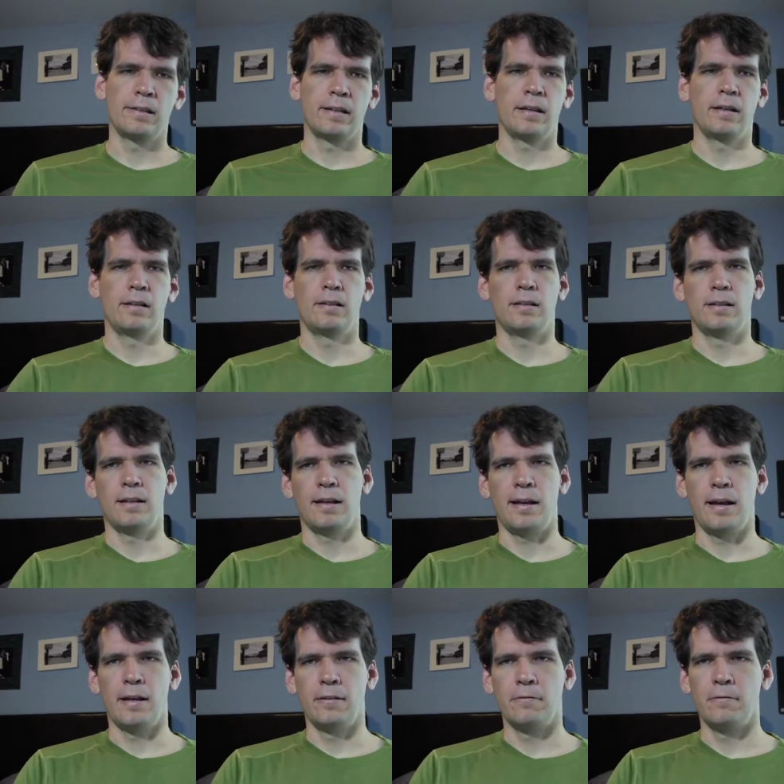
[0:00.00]
kids
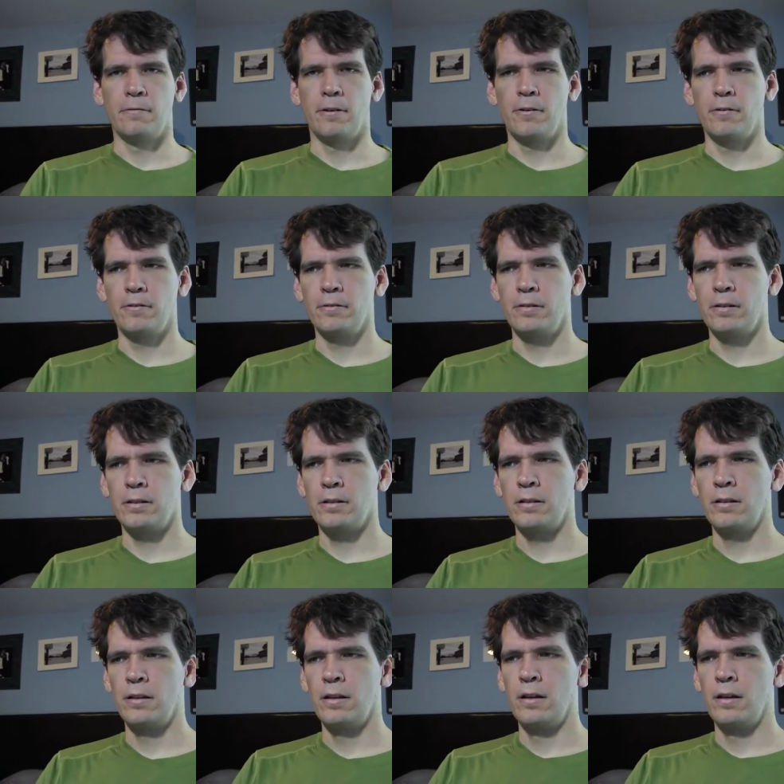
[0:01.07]
headphones